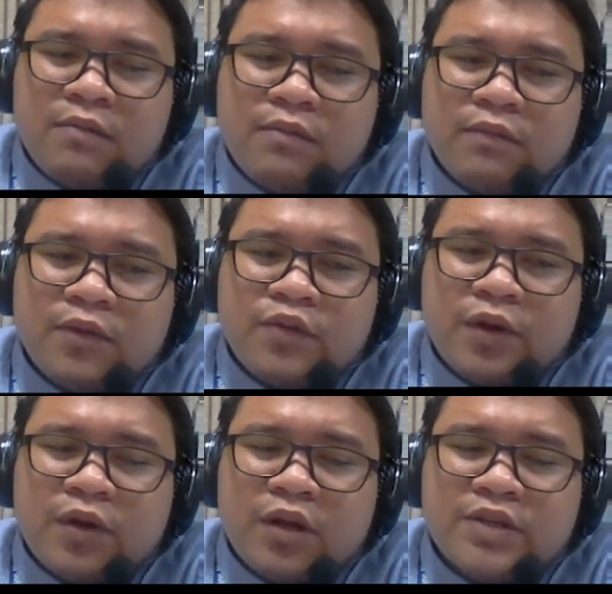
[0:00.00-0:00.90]
which we
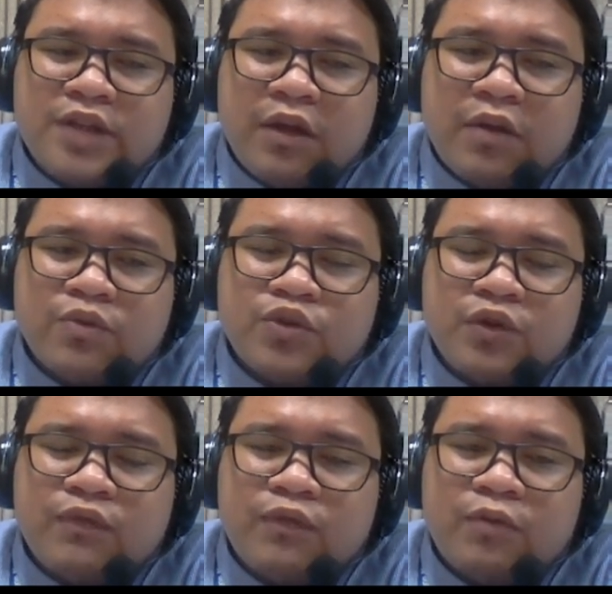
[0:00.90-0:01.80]
call as the
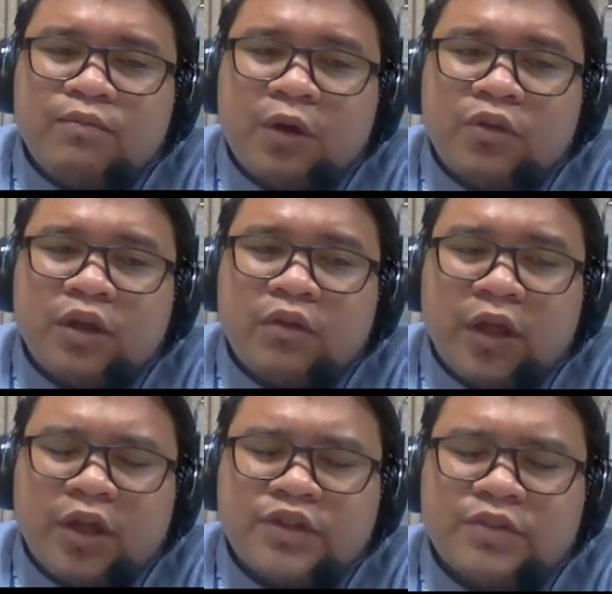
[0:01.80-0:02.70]
erosion form mountain
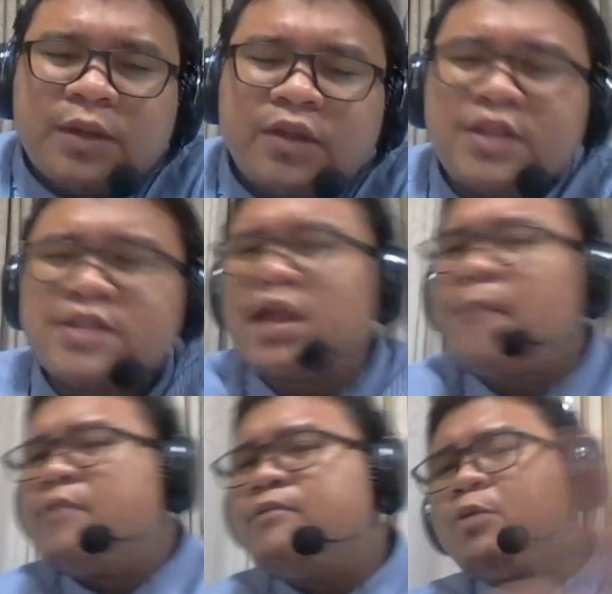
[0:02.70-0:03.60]
range. But this
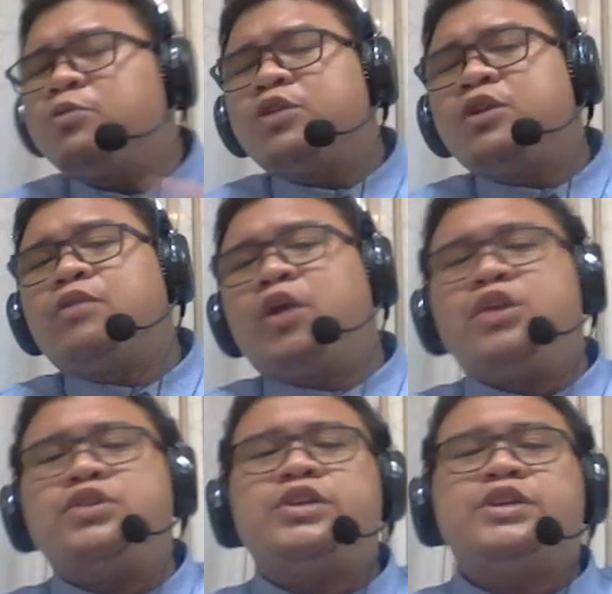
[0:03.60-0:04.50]
type of mountain
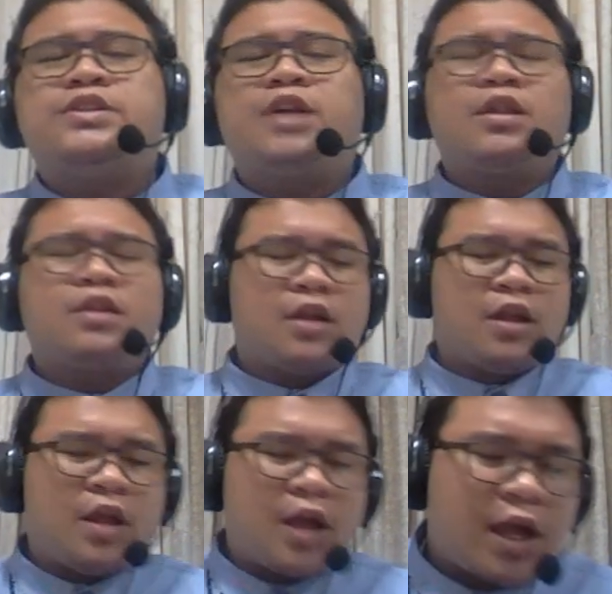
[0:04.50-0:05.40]
range is not
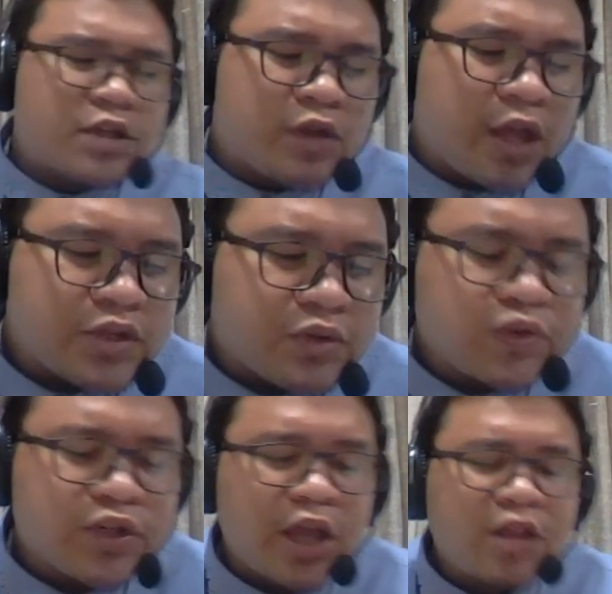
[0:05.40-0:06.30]
actually
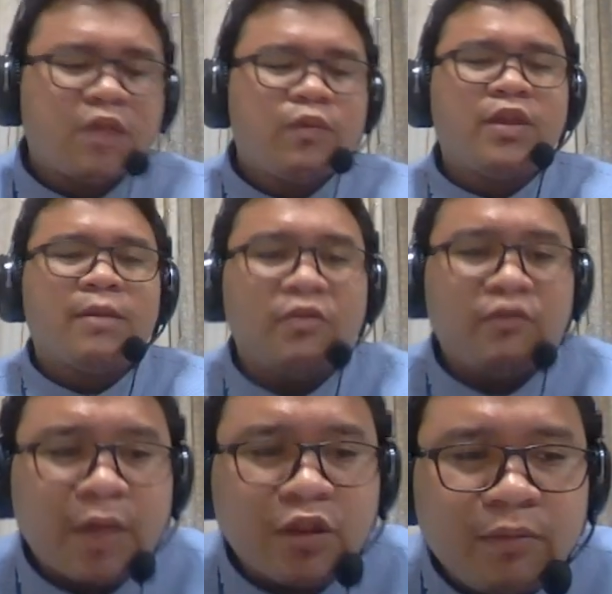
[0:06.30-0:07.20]
associated with the
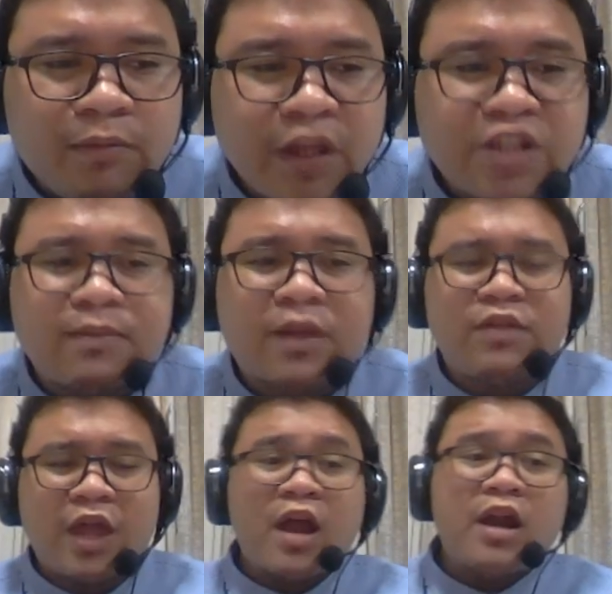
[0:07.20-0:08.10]
movement of plates, but
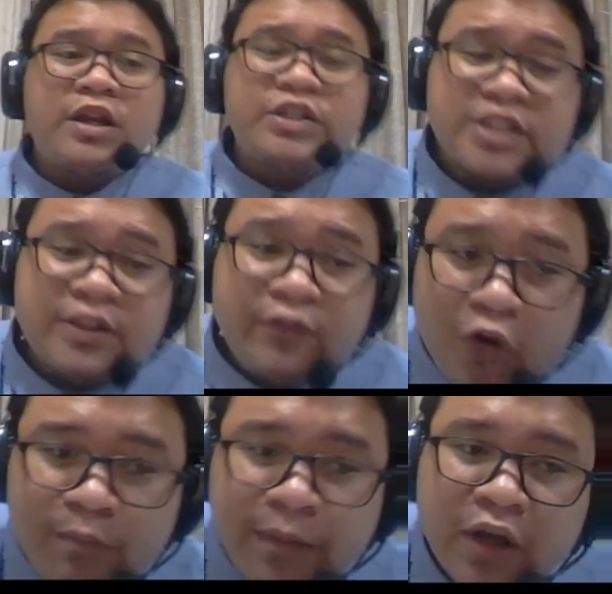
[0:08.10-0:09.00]
they are just
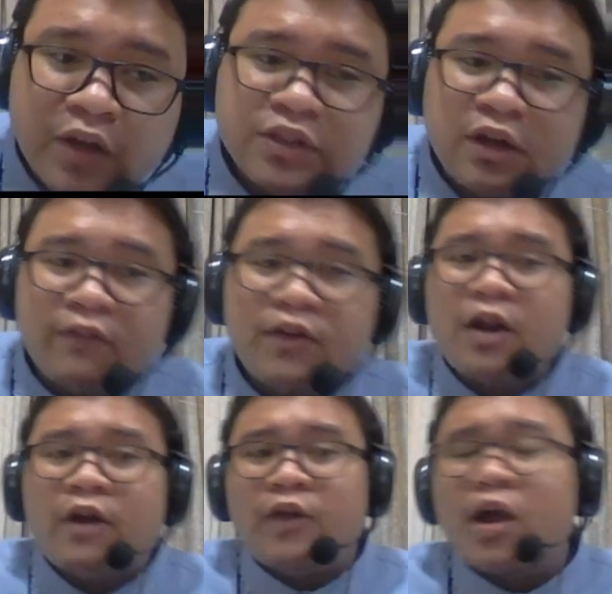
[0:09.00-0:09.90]
formed because of
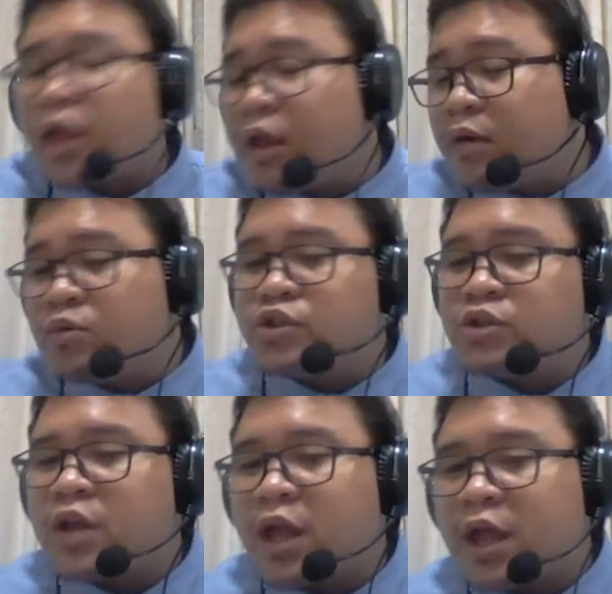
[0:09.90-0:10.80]
rock
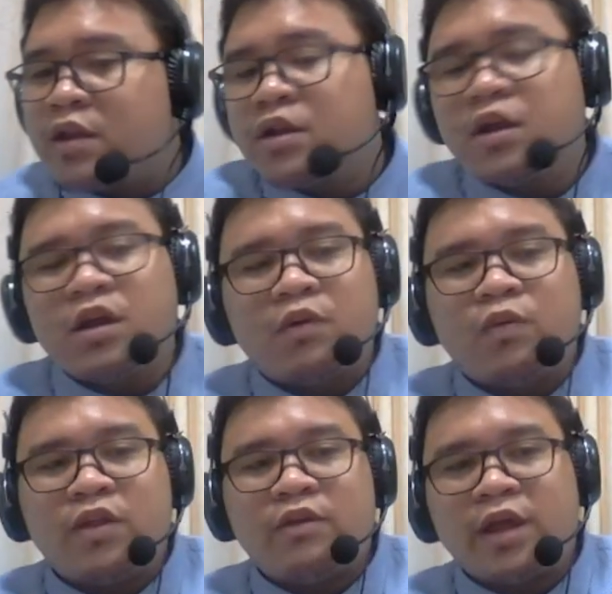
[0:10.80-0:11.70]
erosion and
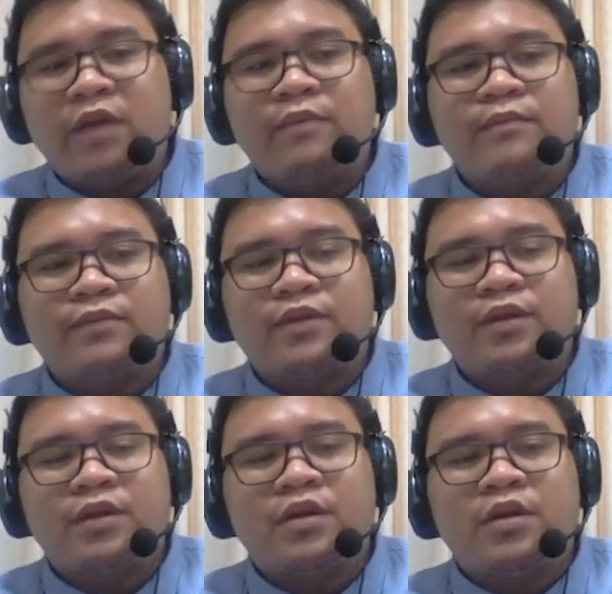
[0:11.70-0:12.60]
weathering.
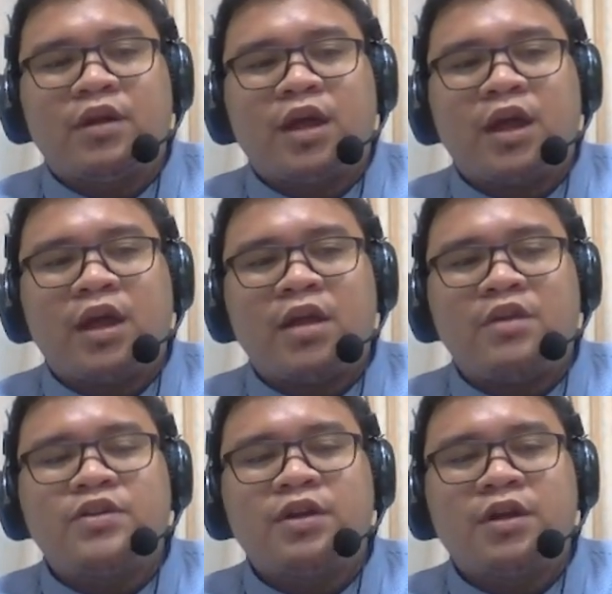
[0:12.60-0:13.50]

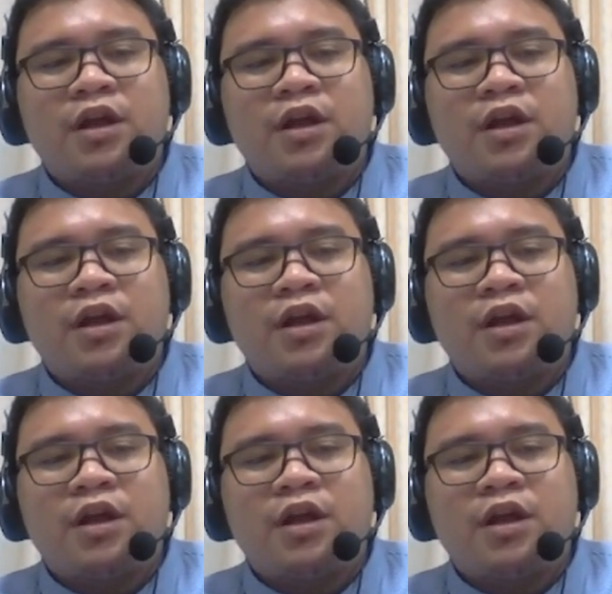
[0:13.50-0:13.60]
And a